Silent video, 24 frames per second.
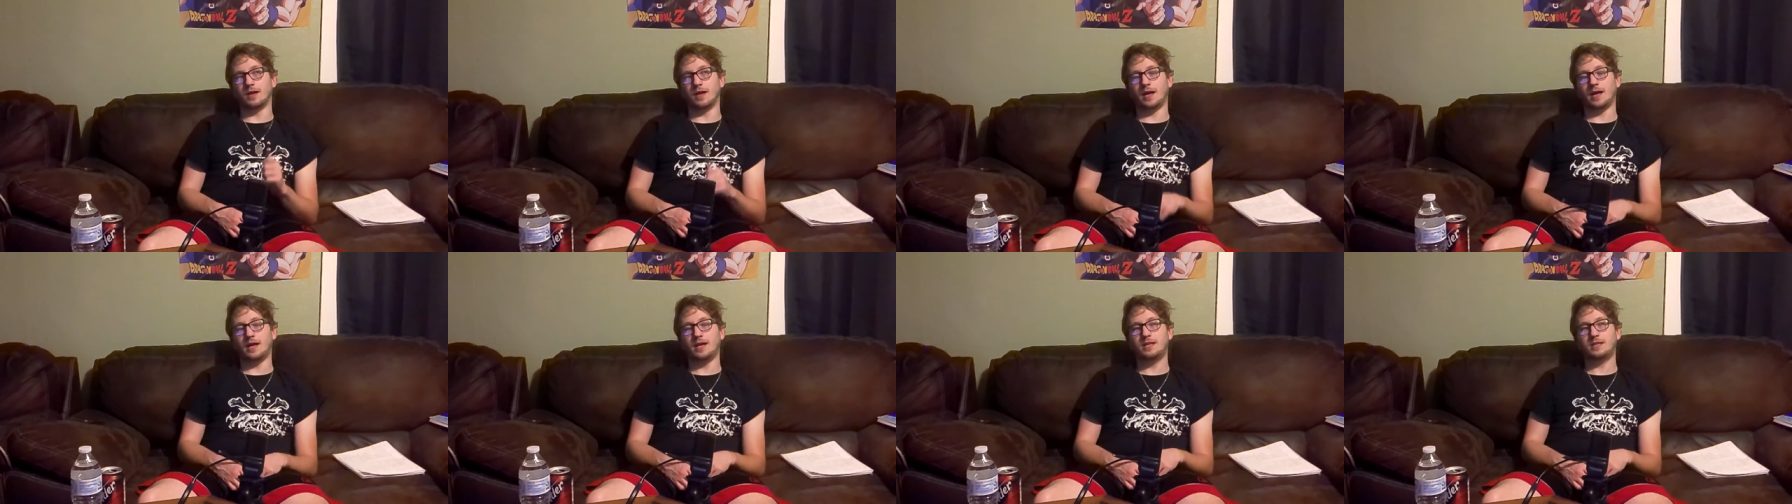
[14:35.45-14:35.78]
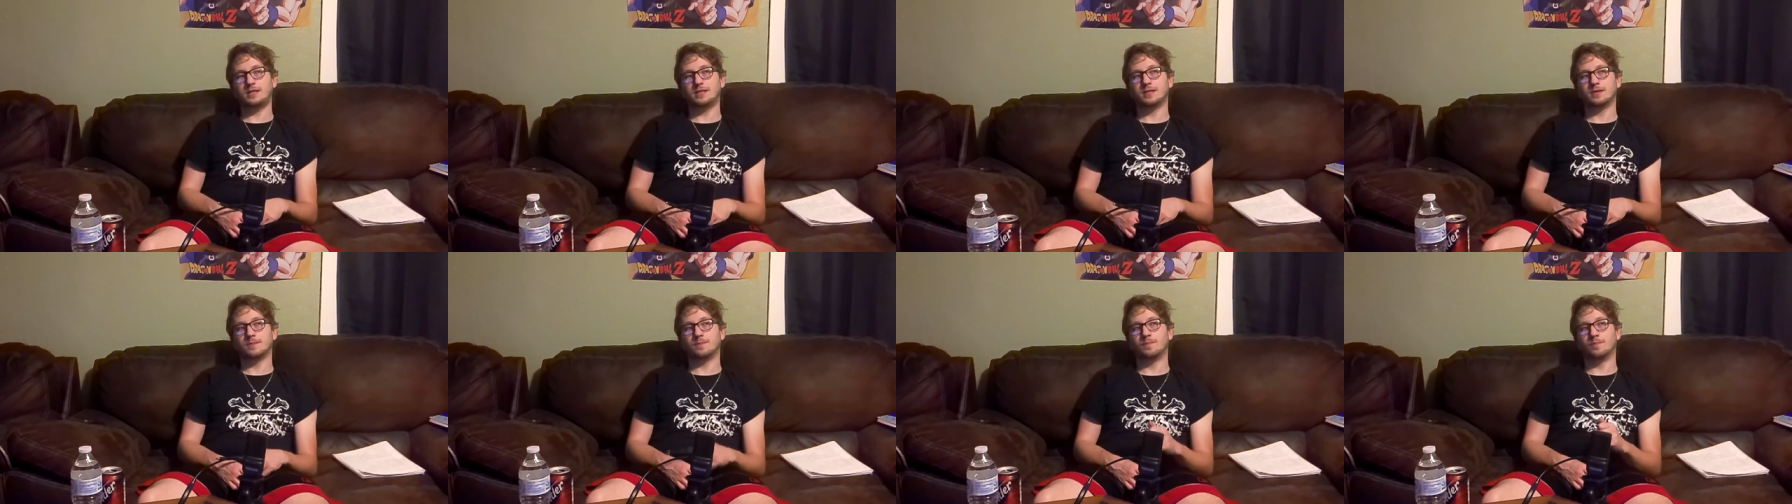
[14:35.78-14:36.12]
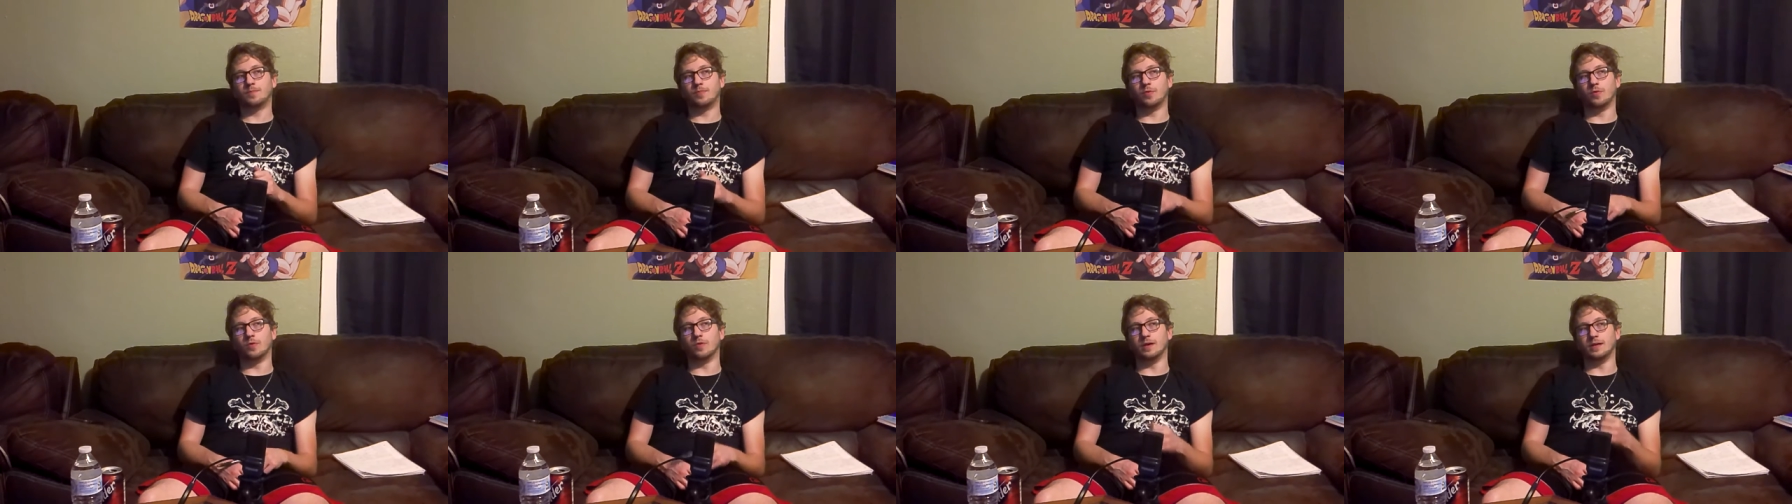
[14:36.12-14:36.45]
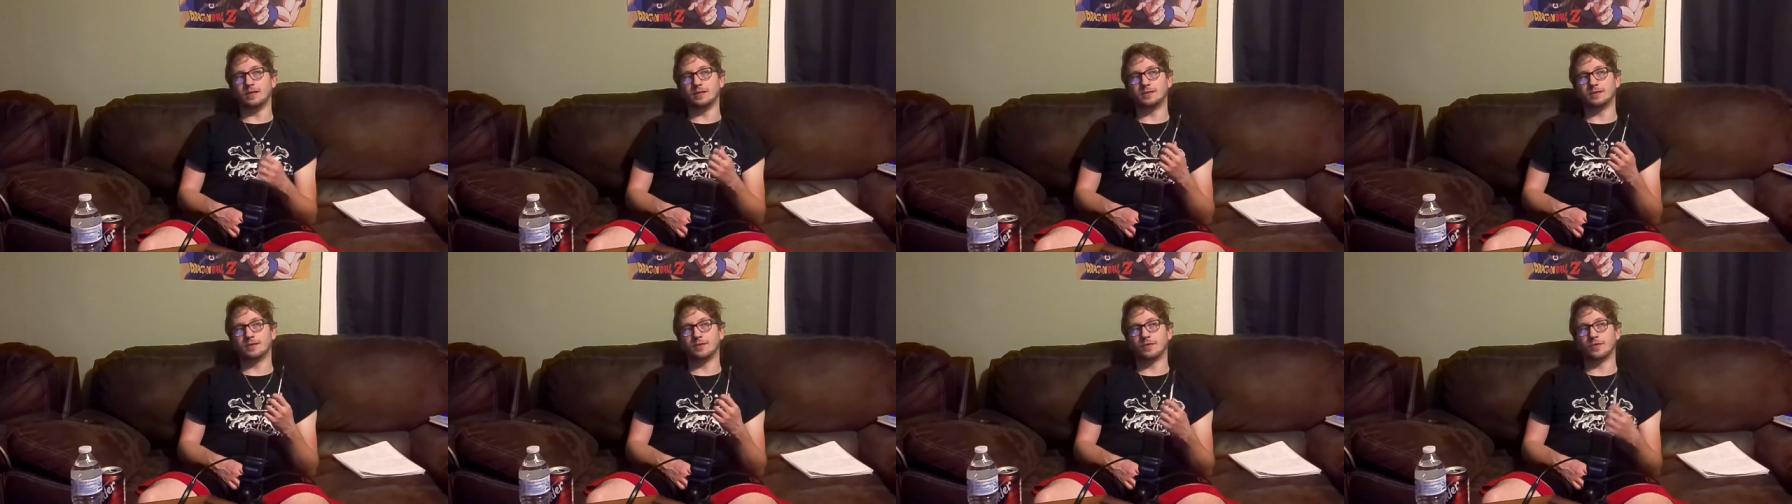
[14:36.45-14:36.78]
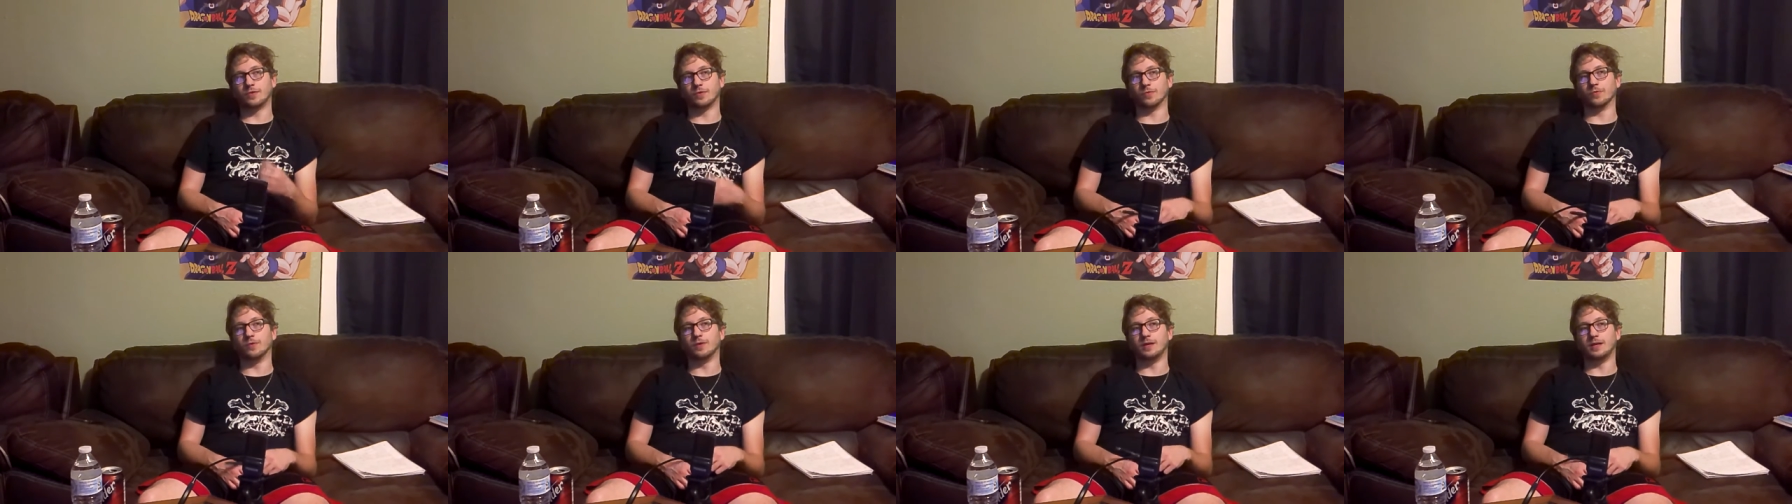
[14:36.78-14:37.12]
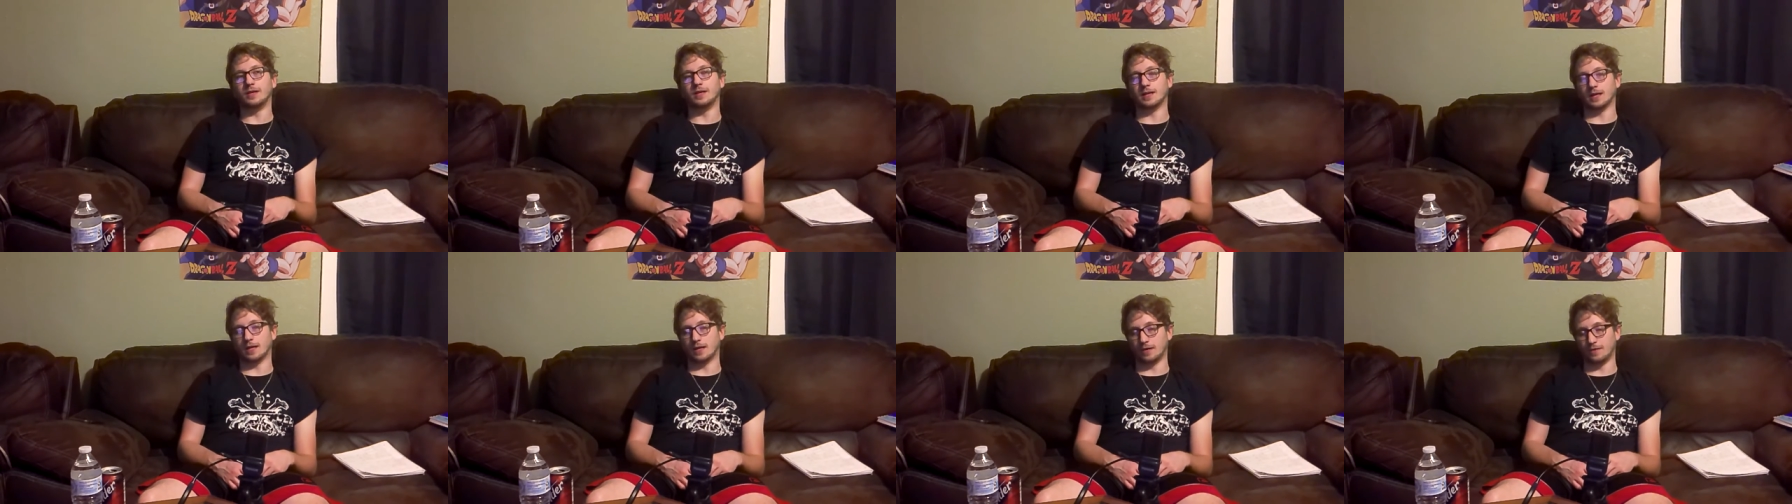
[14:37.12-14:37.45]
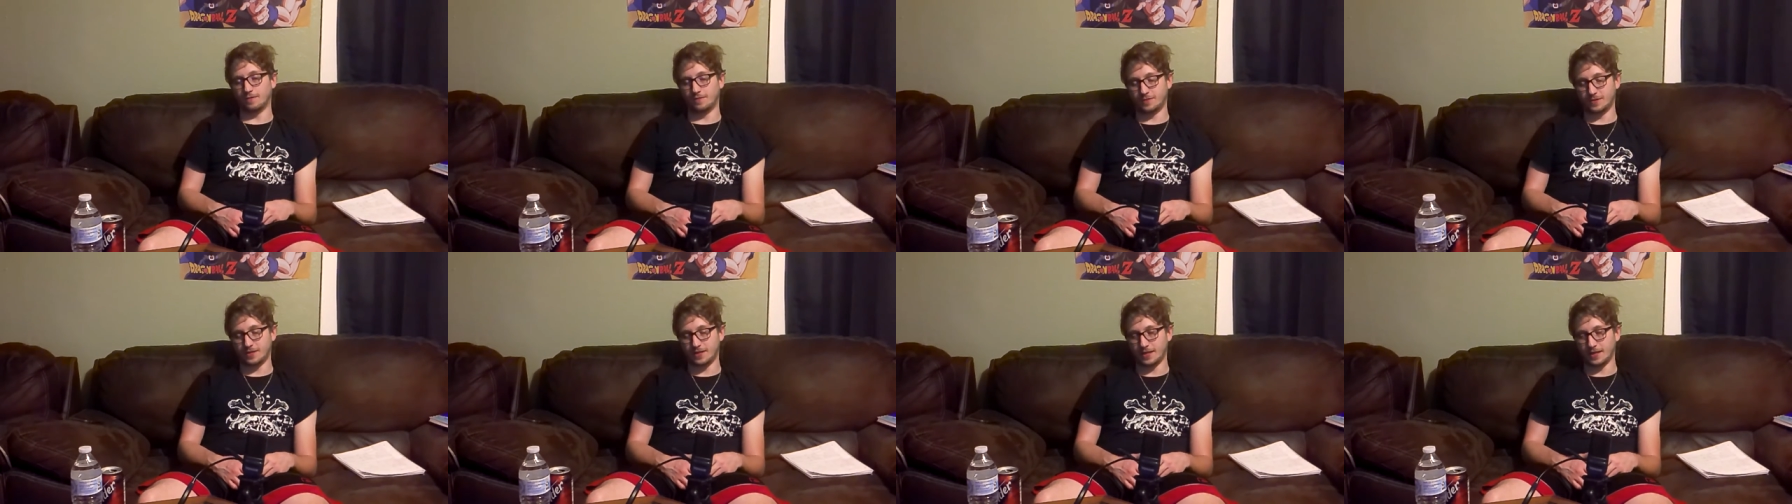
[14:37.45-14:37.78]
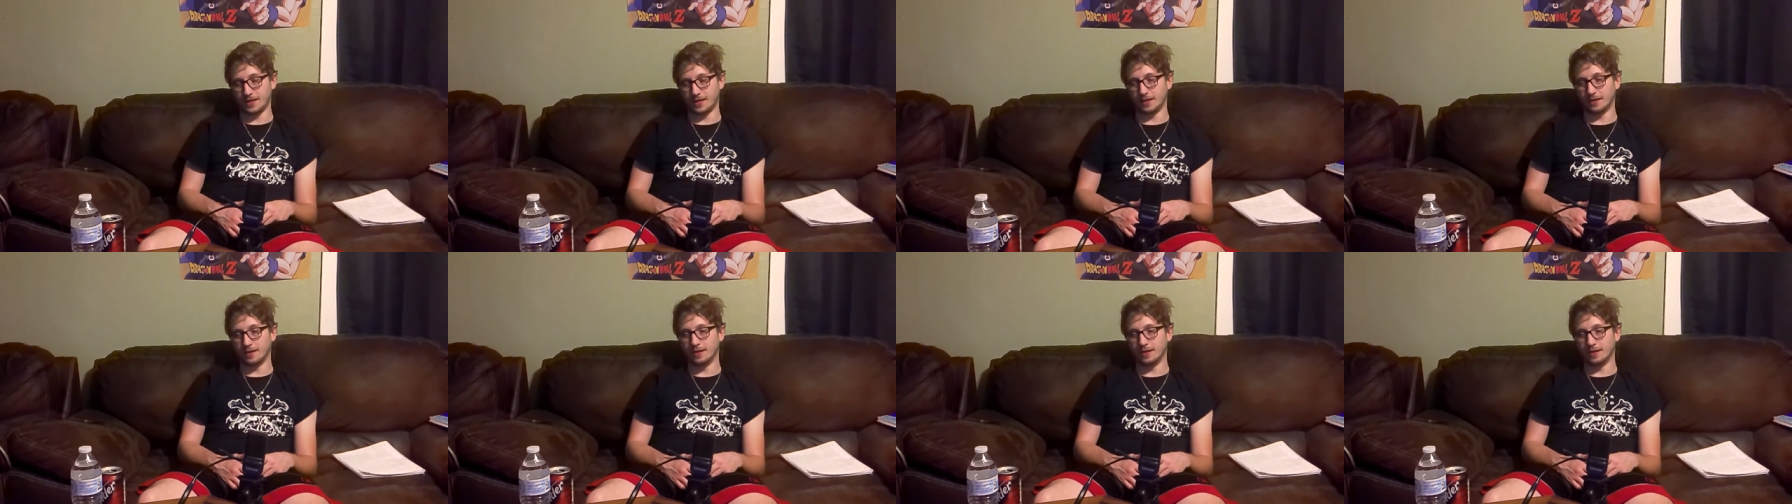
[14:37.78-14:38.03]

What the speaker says: 8.3 out of 10.